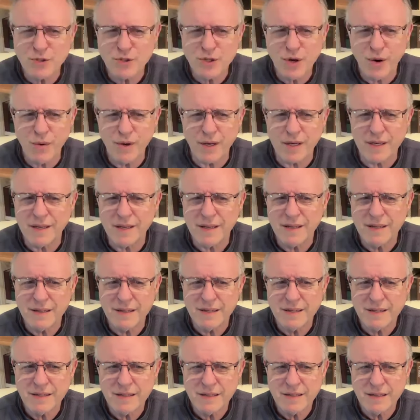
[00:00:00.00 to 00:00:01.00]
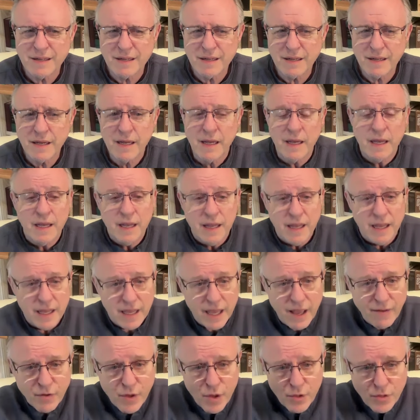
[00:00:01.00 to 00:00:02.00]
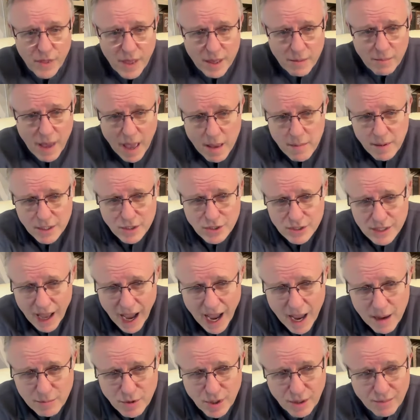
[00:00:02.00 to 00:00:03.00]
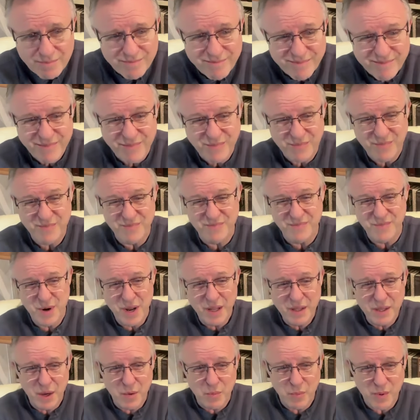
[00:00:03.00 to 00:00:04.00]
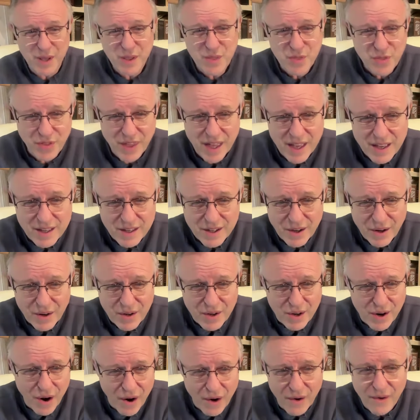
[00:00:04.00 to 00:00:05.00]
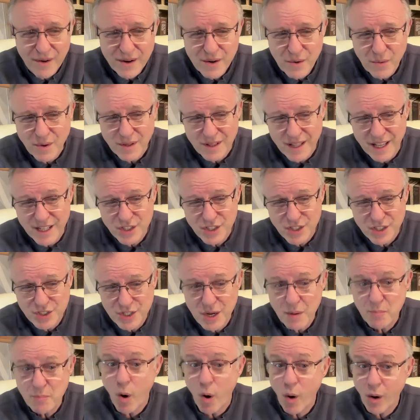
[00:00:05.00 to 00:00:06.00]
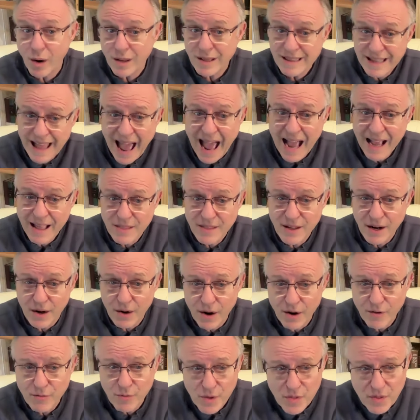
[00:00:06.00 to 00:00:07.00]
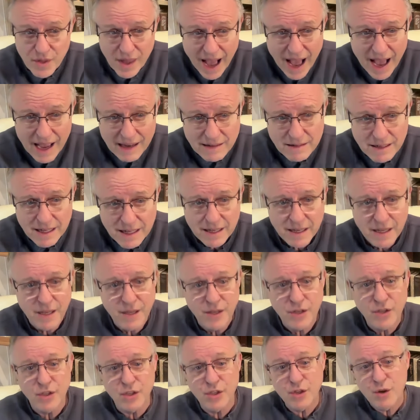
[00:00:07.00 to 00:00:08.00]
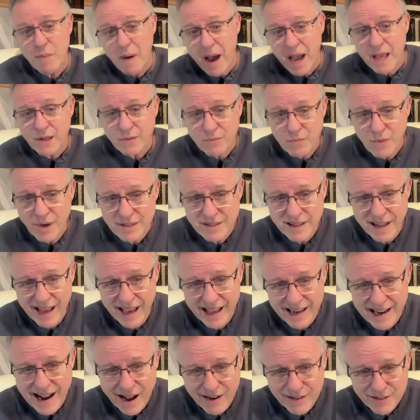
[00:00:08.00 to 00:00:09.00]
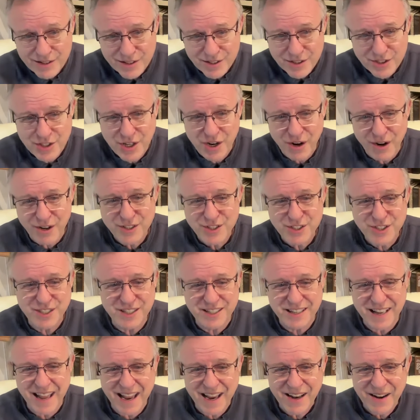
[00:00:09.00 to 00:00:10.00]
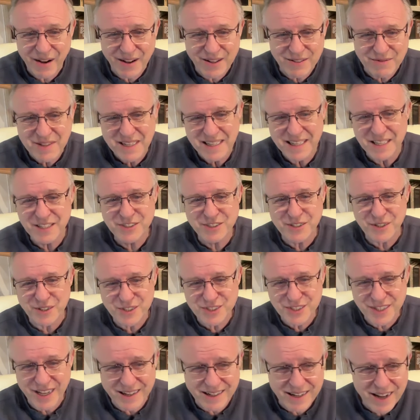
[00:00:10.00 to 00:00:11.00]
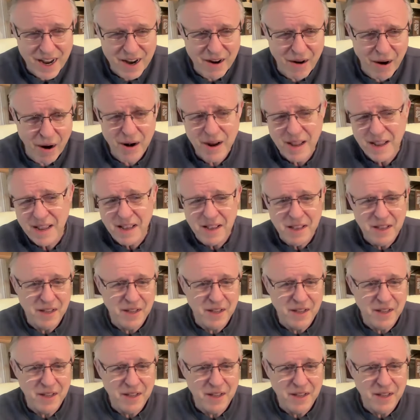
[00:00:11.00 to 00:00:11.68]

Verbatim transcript: was going. If you think maybe it's time to really rethink your current relationship or lack thereof with God, you might want to head out to church today on Easter Sunday, or